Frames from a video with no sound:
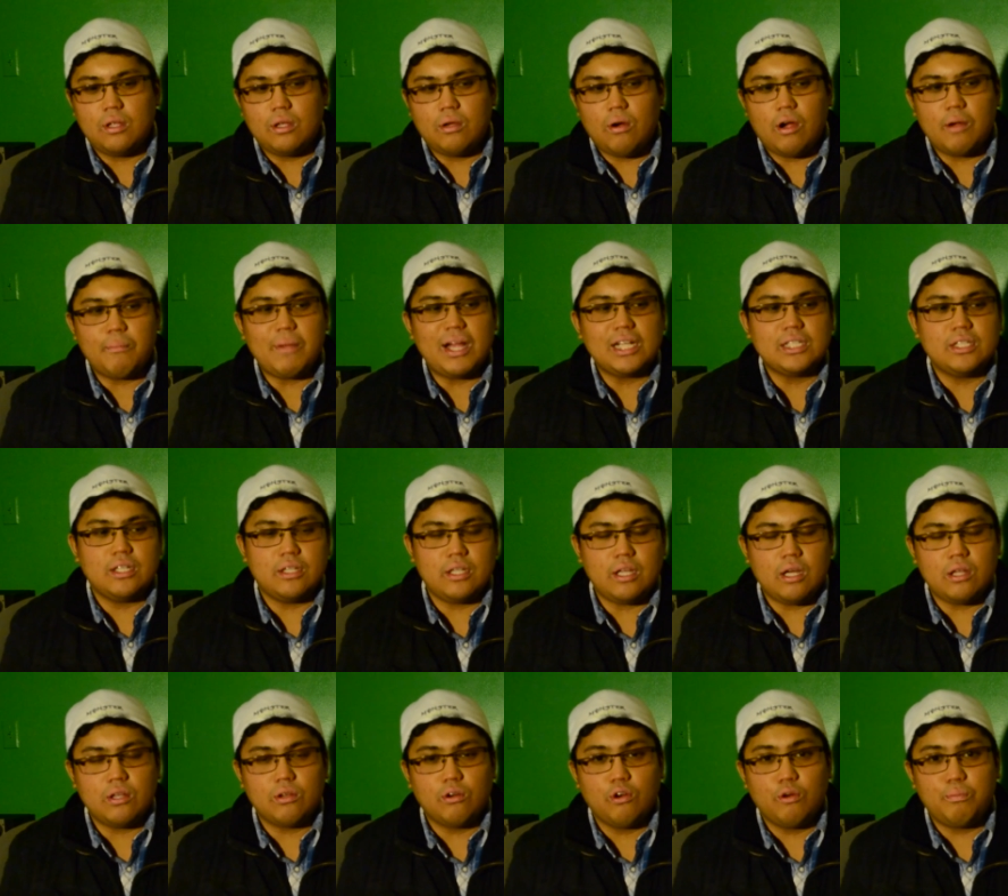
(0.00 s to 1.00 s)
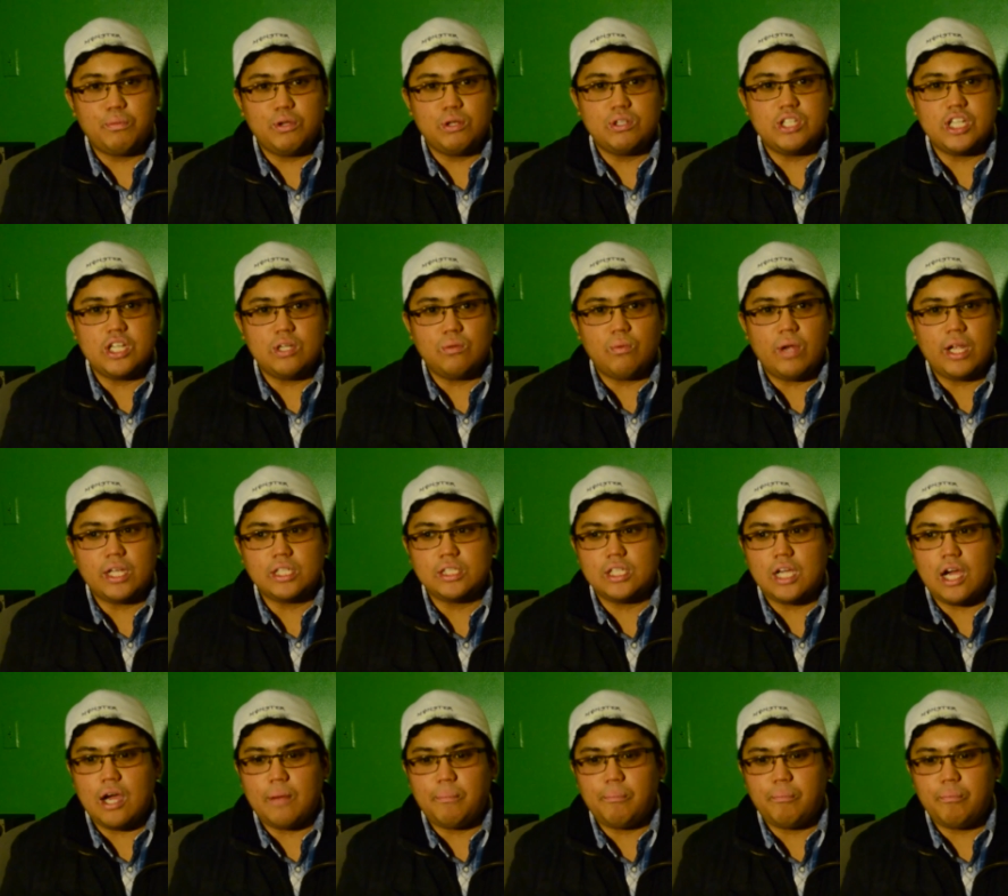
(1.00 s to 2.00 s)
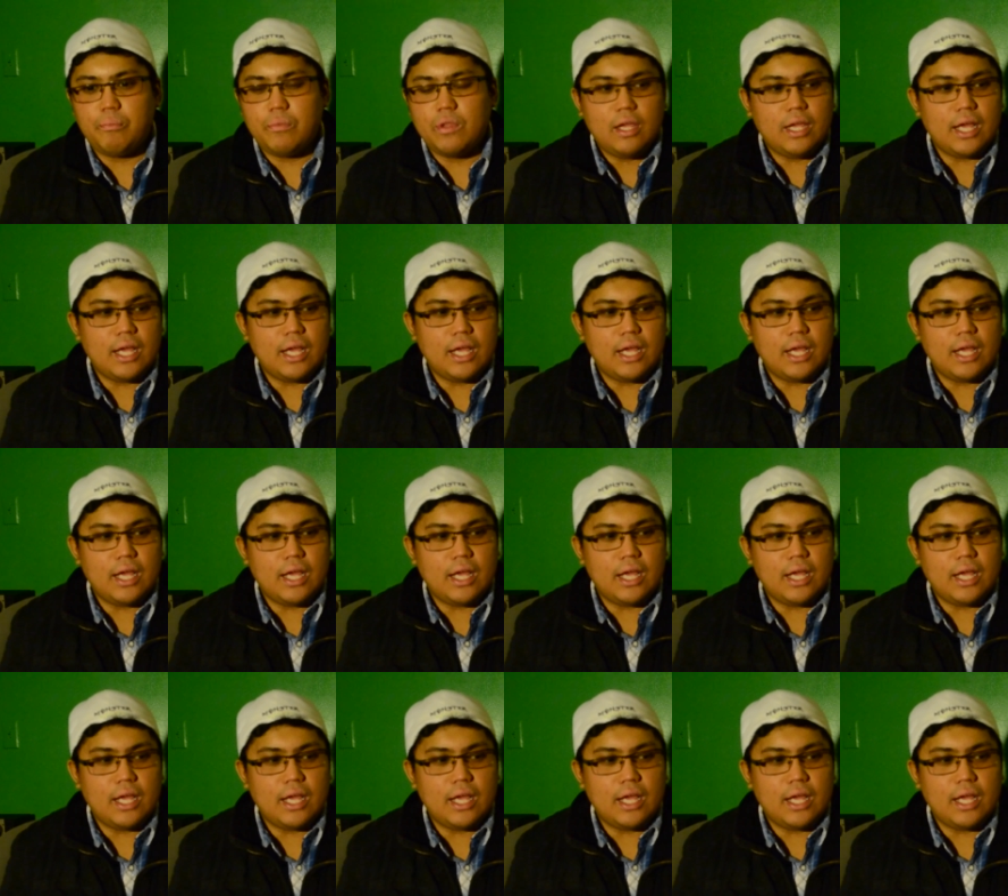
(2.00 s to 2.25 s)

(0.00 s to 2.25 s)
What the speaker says: Going back to the other group, Eugene wakes up.